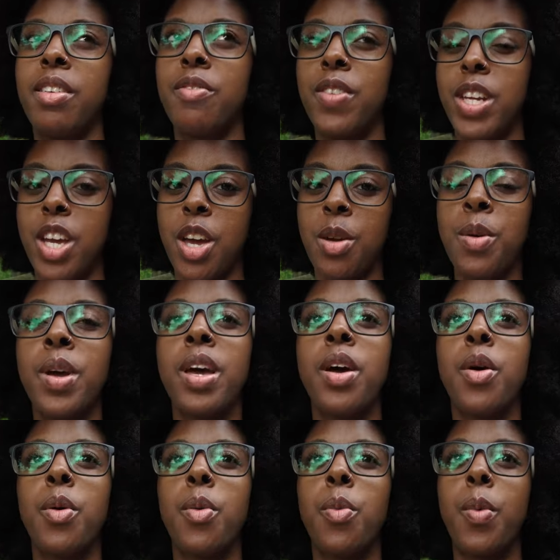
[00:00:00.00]
video
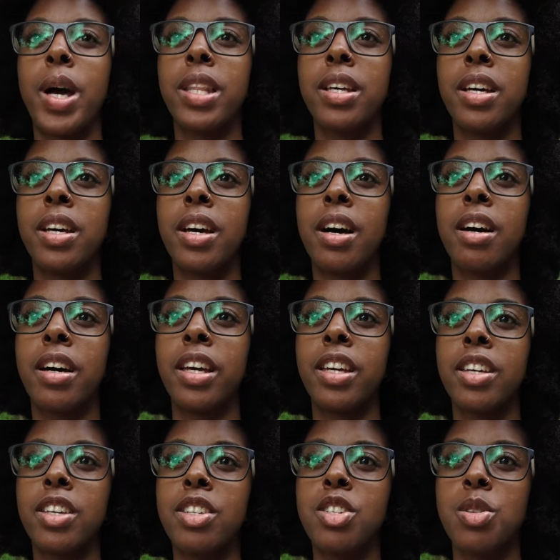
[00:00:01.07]
whether I
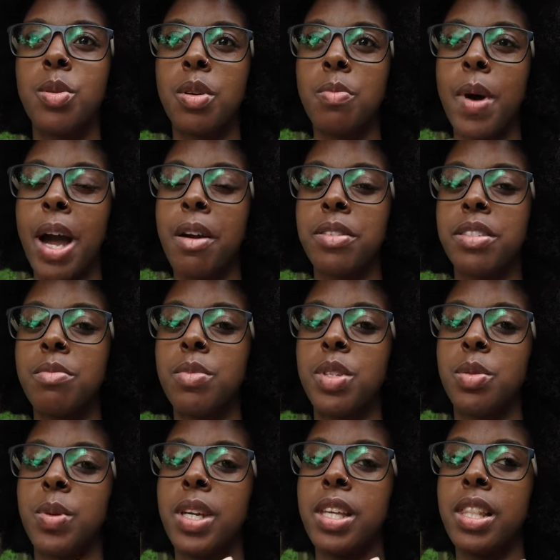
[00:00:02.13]
could do a comparison
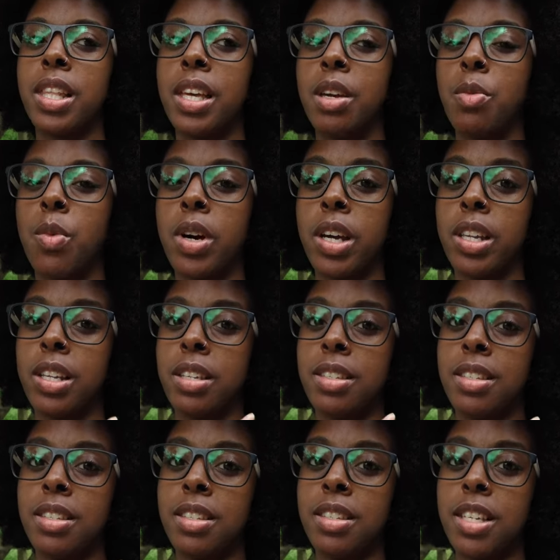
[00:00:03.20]
between the
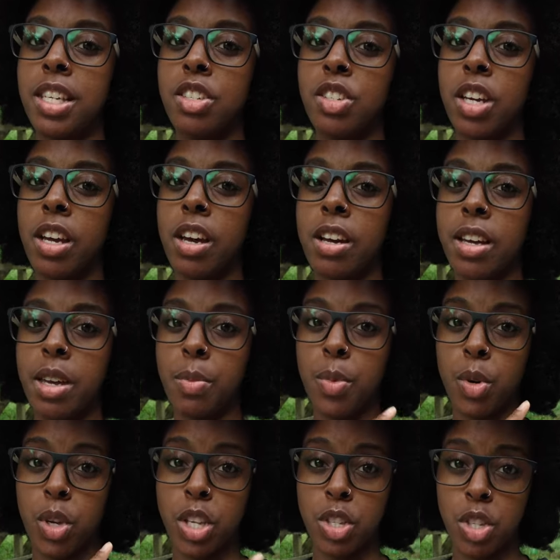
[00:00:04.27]
wireless DJI
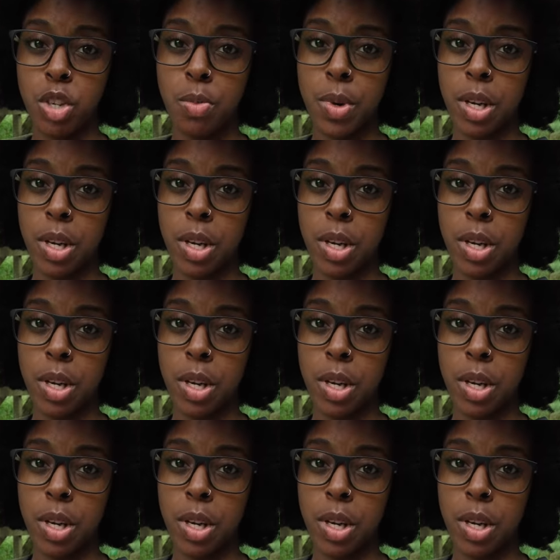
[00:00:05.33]
Pocket 2